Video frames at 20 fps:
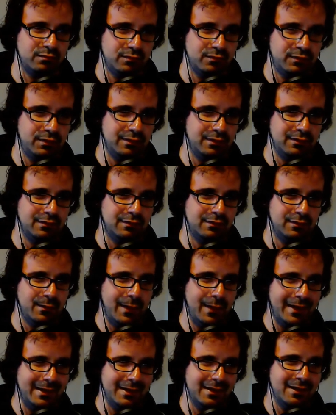
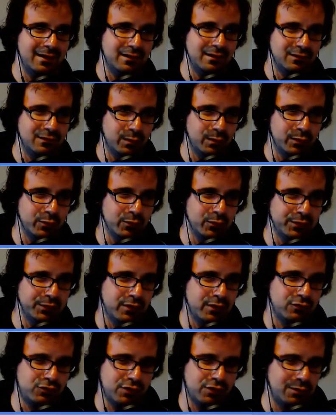edit it into an
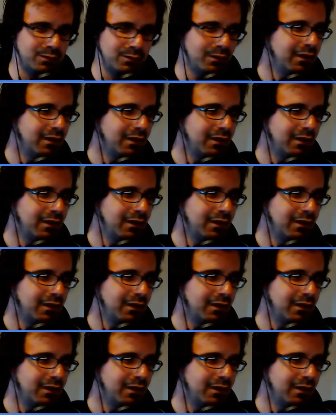audio show.